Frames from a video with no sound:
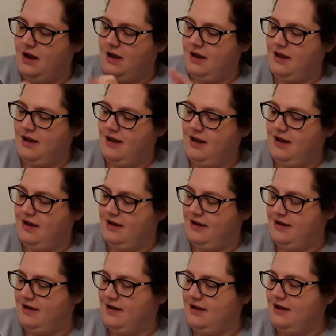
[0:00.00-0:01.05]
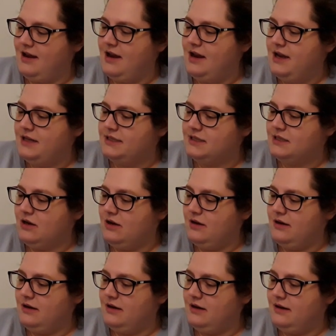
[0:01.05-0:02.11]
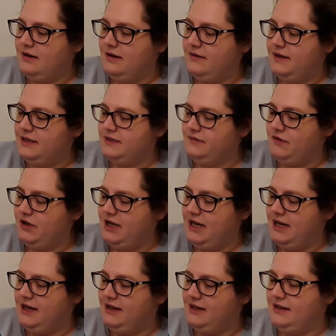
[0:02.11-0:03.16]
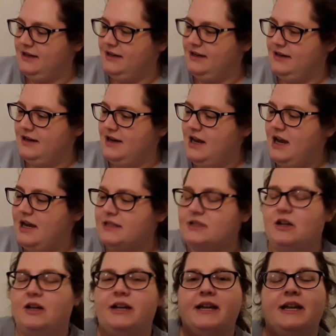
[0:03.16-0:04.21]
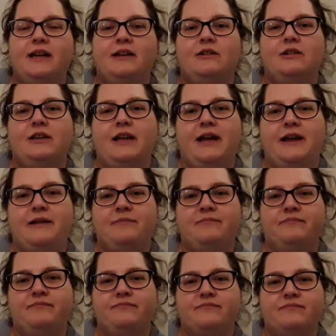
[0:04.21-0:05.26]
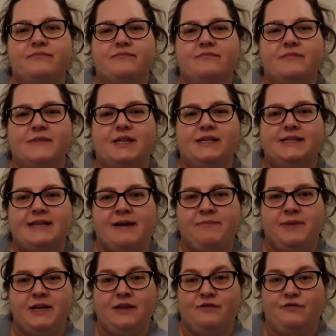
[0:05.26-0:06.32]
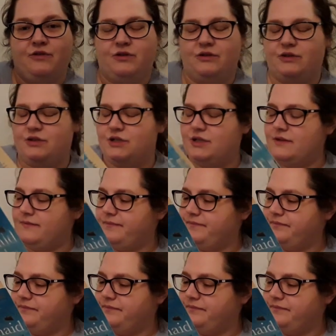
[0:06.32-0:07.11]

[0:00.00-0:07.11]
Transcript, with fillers: Uh, it's got, oh, that's funny. It's got like a little um, stamp in the front.